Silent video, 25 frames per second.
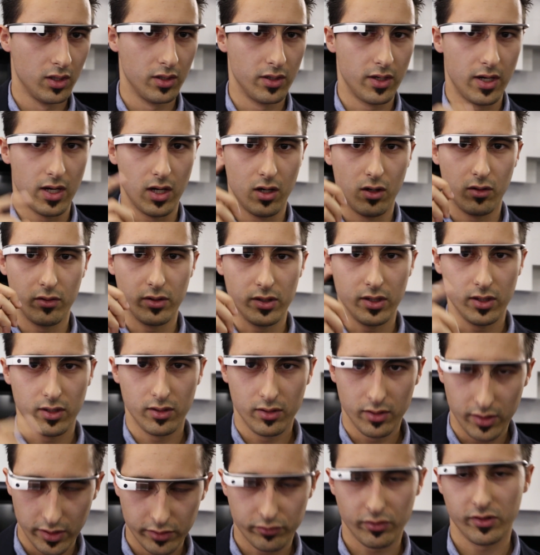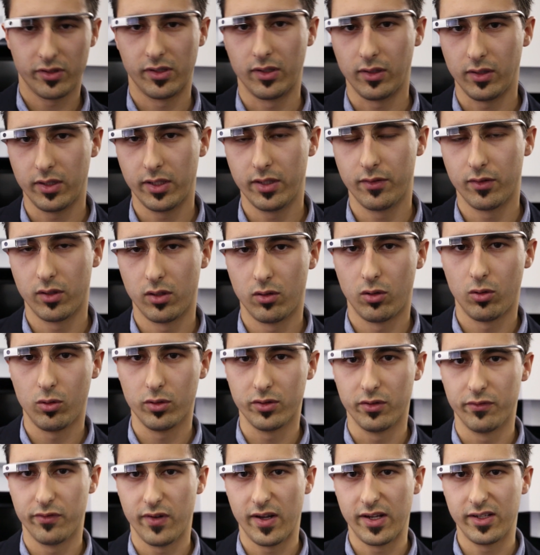Now, interestingly, the whole
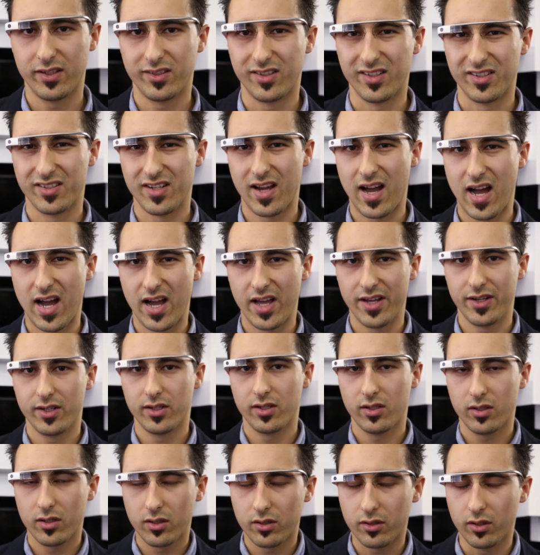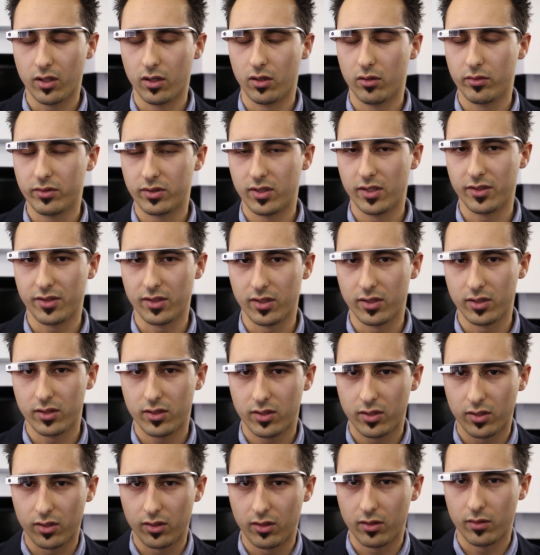device does not, you know,
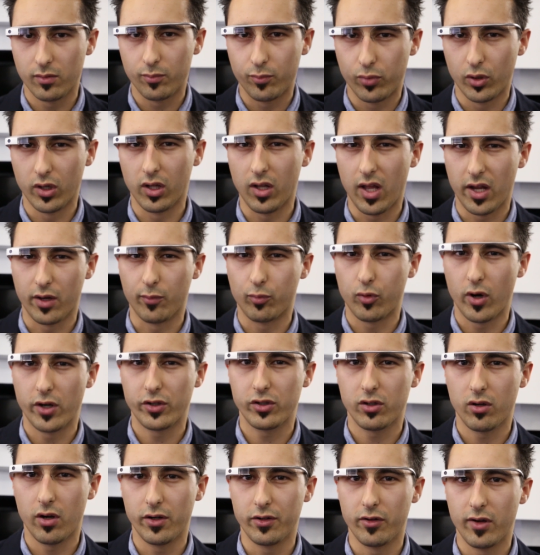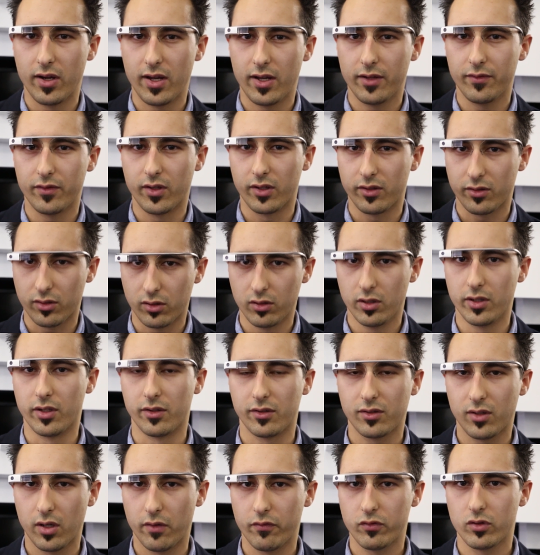doesn't put a lot of pressure on your head. That's good.
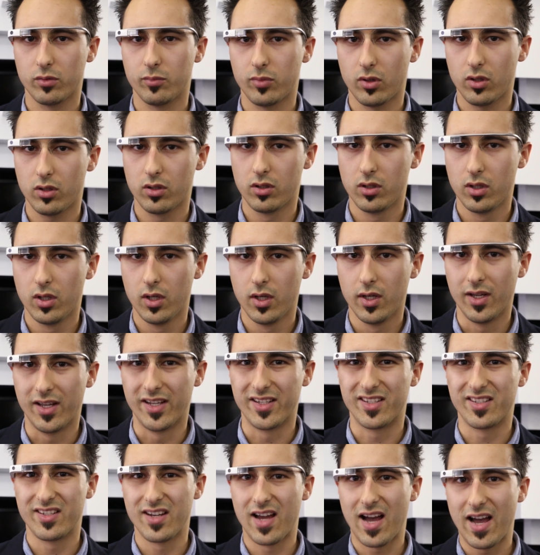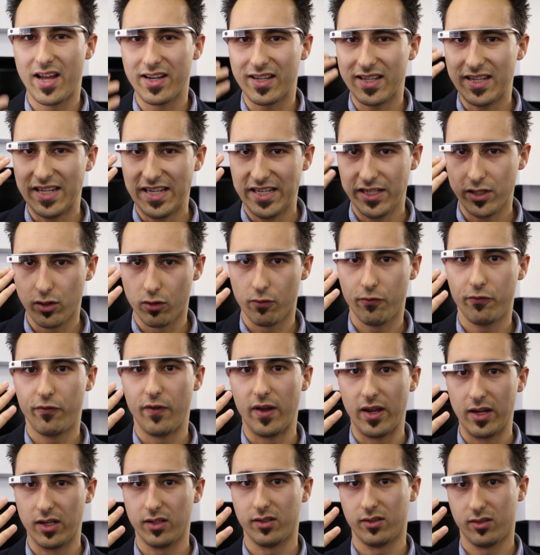It's comfortable. It's not in your
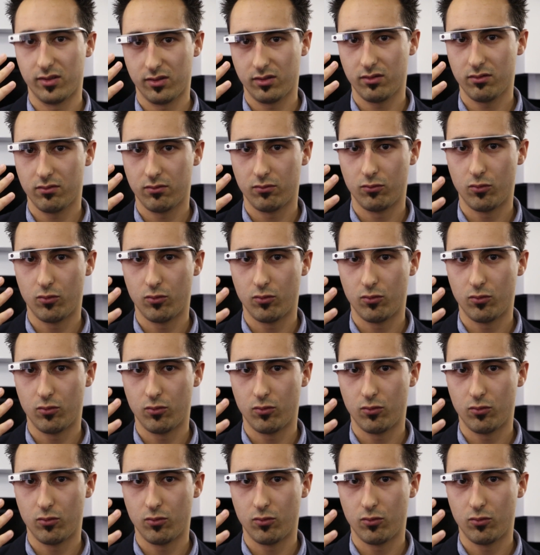face.